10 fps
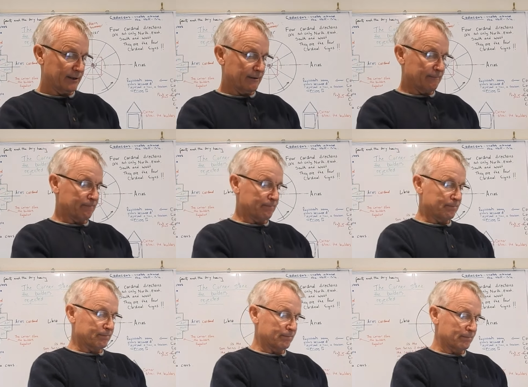
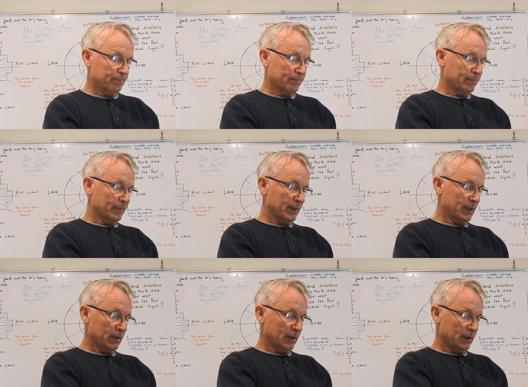
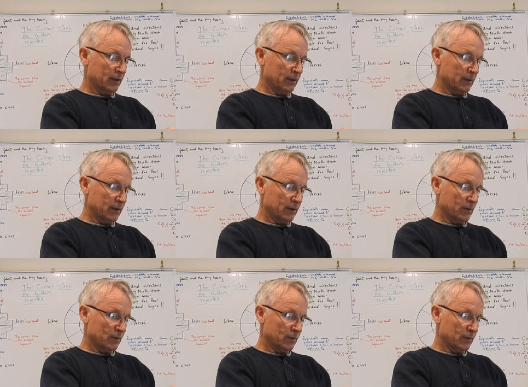
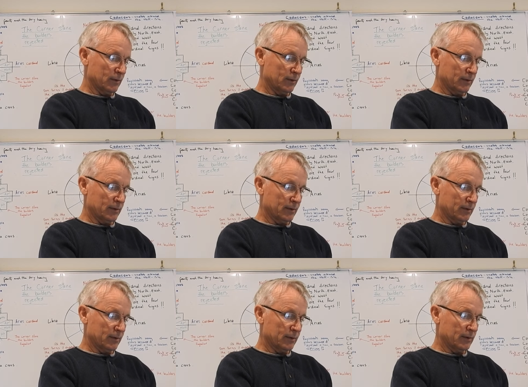
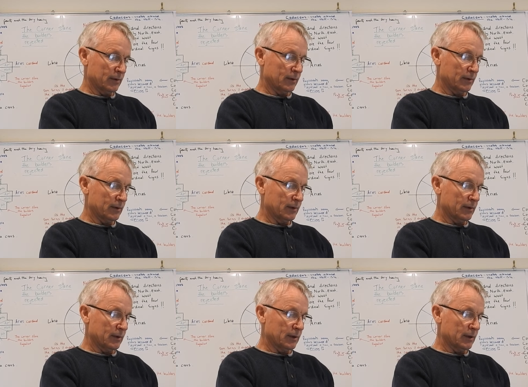
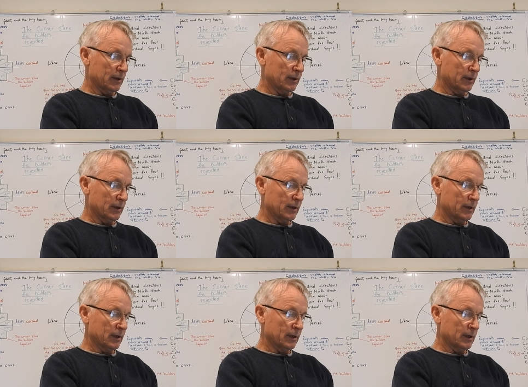
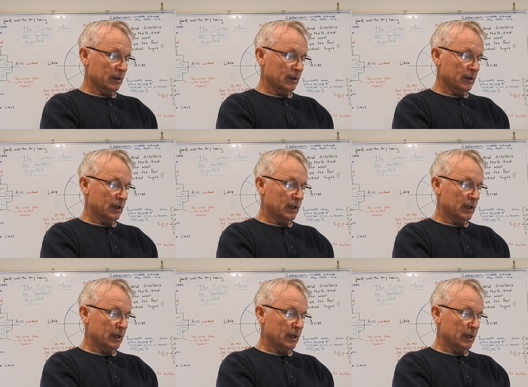No one is speaking in this clip.